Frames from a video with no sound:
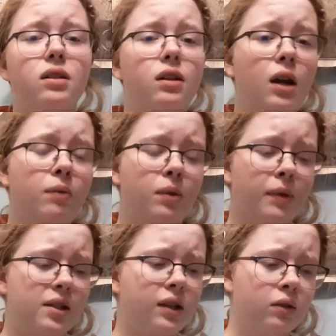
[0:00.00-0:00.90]
come to my
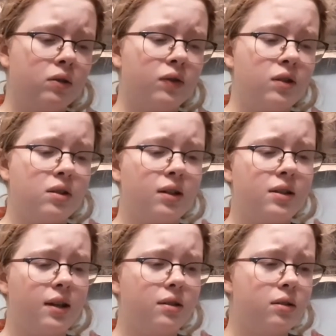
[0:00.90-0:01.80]
Skills for
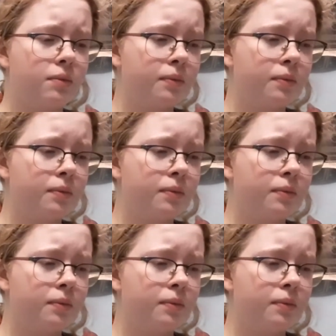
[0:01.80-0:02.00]
Success.